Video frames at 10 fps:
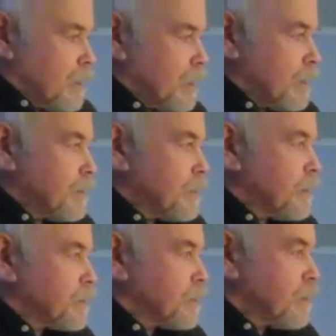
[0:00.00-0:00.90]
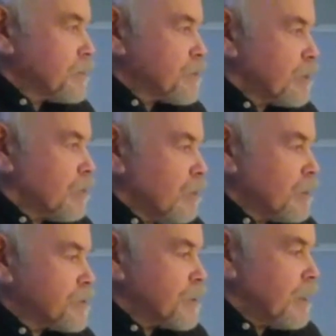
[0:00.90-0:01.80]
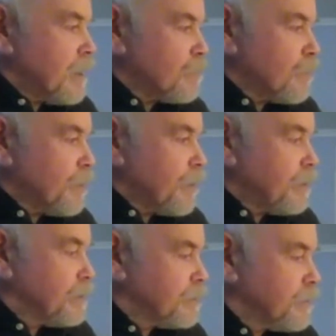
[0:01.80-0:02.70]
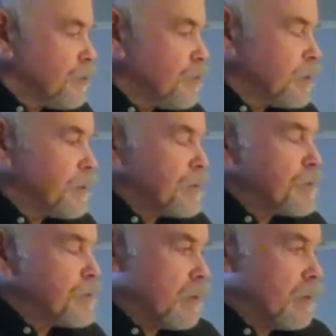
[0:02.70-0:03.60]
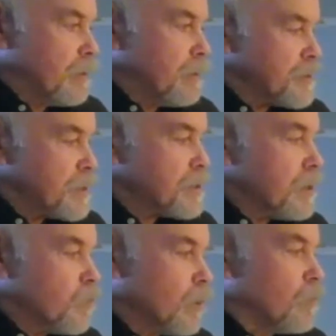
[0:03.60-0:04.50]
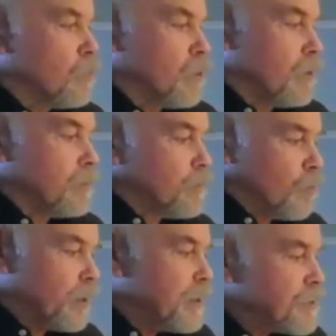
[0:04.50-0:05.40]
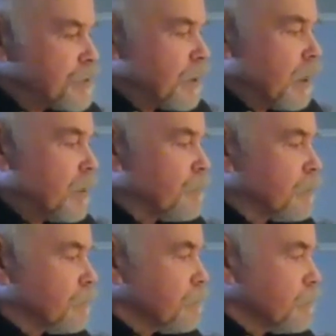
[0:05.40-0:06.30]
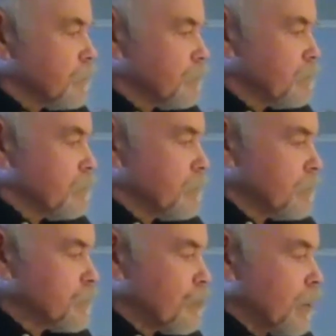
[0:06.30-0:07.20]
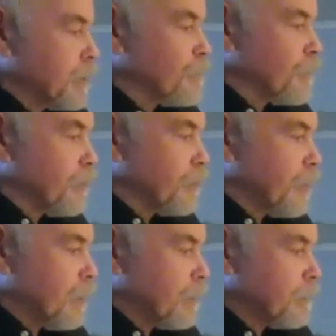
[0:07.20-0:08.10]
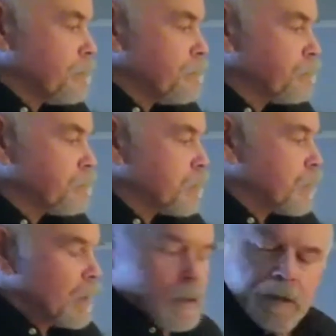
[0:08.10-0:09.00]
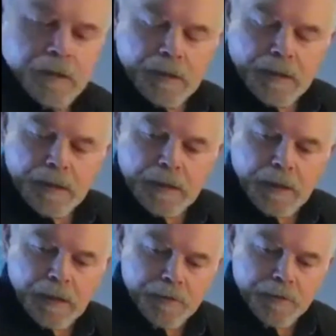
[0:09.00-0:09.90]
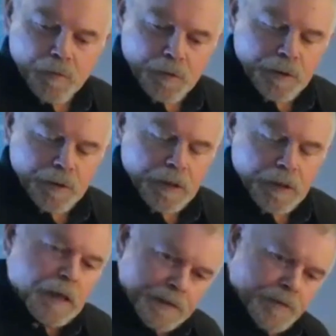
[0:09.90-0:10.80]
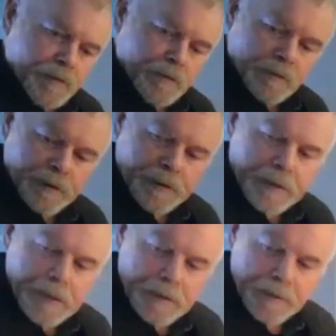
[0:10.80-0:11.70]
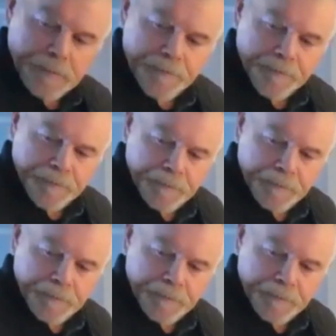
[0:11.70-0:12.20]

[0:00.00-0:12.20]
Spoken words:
And it cuts across every human concern. As I said, we're inside of it, trying to figure it out, and we're not external looking at it.